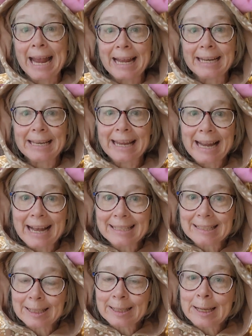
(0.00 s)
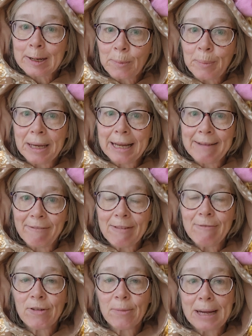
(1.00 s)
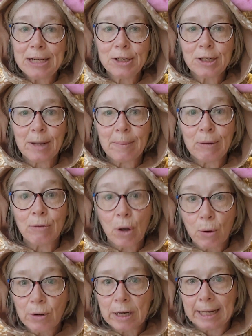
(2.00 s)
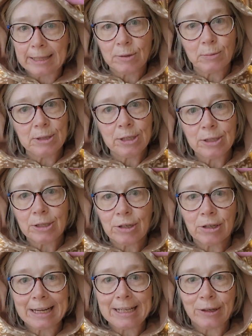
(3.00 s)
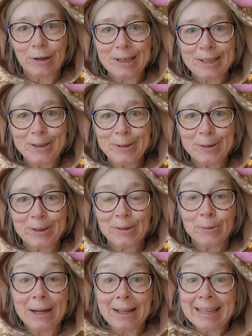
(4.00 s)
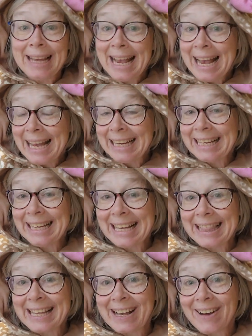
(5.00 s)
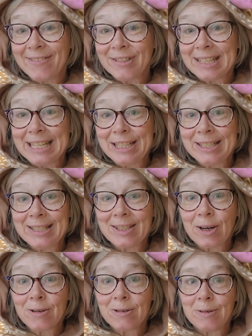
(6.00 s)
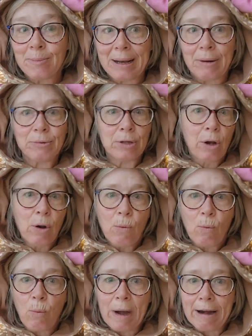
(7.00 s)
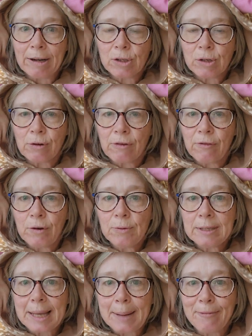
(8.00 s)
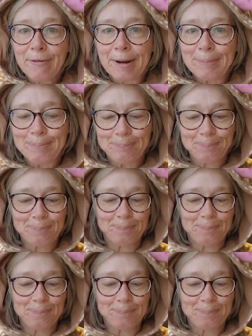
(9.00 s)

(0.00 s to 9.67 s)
And it has a little bit of information about coconuts, which is a great learning tool as well, and can get the conversation started about where certain foods come from.